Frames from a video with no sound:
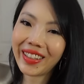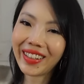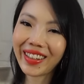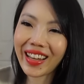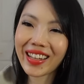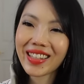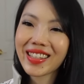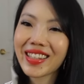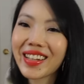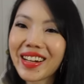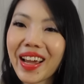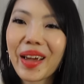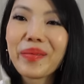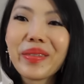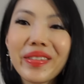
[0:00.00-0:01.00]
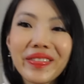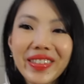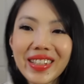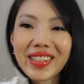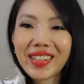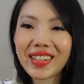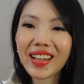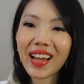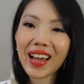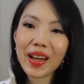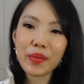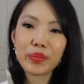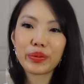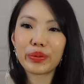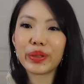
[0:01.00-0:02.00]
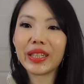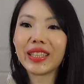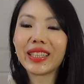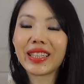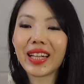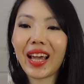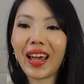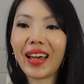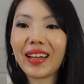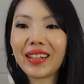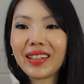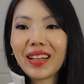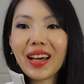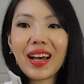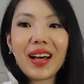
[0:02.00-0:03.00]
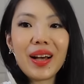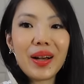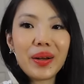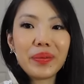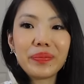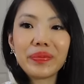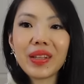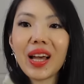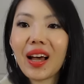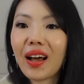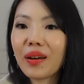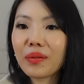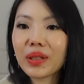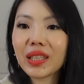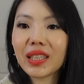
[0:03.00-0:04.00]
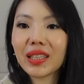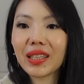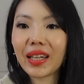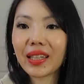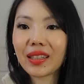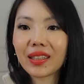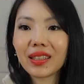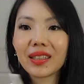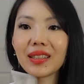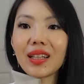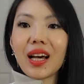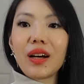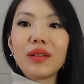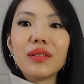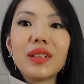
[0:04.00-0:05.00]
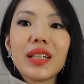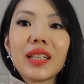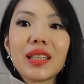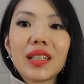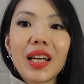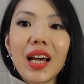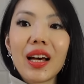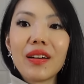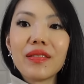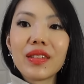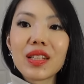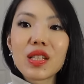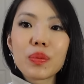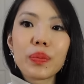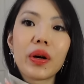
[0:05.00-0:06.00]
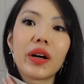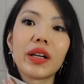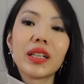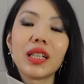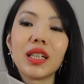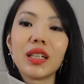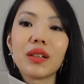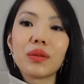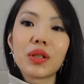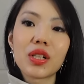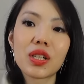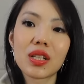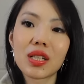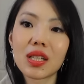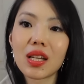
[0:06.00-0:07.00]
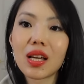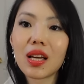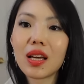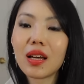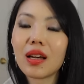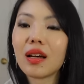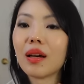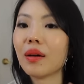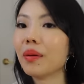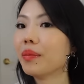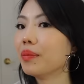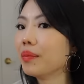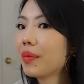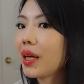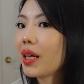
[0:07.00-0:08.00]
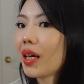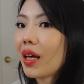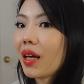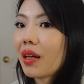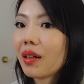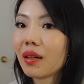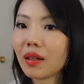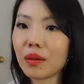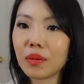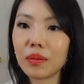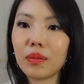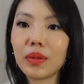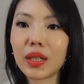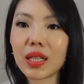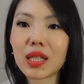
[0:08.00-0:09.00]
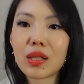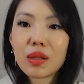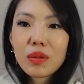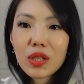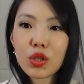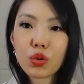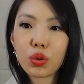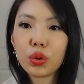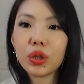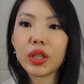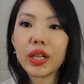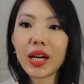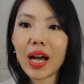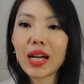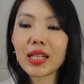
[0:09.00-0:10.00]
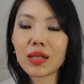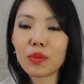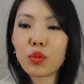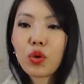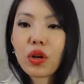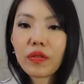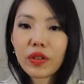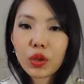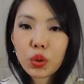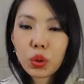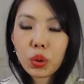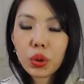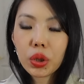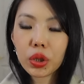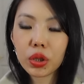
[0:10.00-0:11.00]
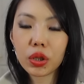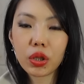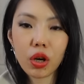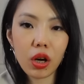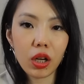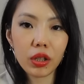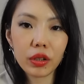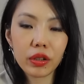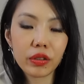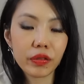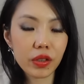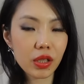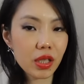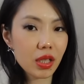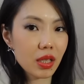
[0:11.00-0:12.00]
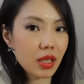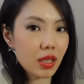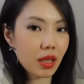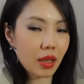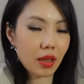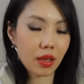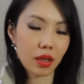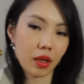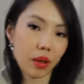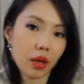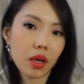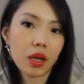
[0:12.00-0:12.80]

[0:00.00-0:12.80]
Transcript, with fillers: That's the name of this print. And um, yeah, I really like how like they have this part here, which is making it's, it's cooler. It has more of a cooler collar versus the